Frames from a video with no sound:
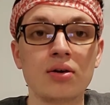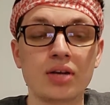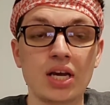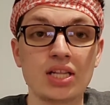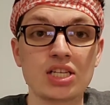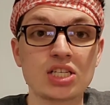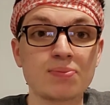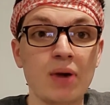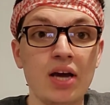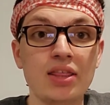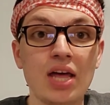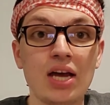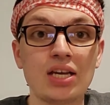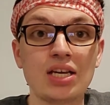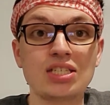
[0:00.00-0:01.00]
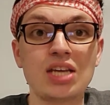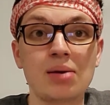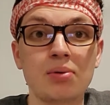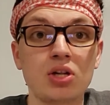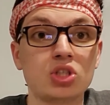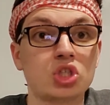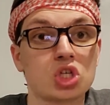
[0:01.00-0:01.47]
Yet despite that, he's
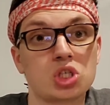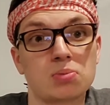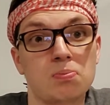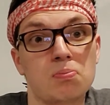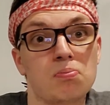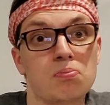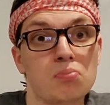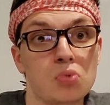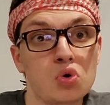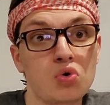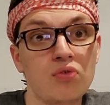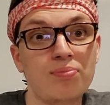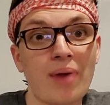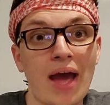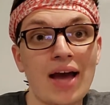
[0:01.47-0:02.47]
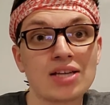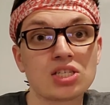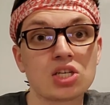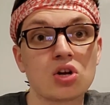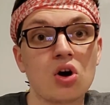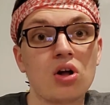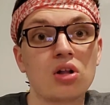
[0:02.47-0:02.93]
able to just move past it